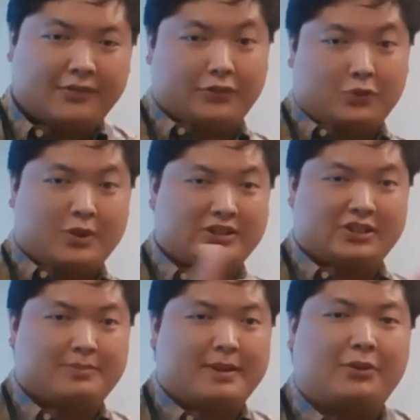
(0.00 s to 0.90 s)
Thank you for the
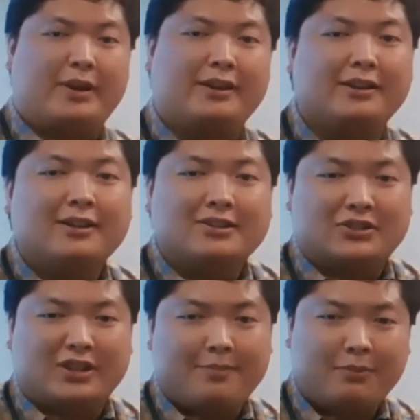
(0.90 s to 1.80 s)
questions, by the way.
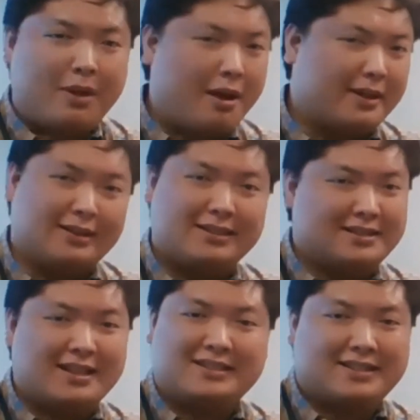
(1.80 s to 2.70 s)
So keep them coming.
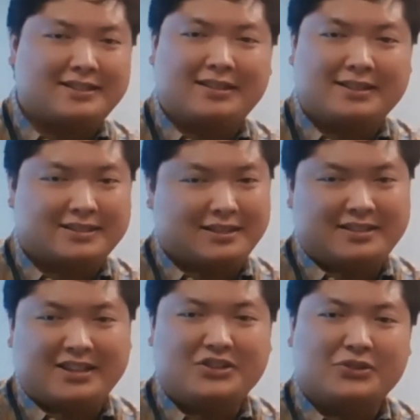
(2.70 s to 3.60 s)
Let's
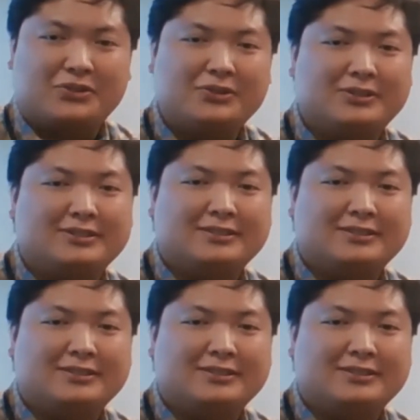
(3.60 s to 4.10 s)
continue.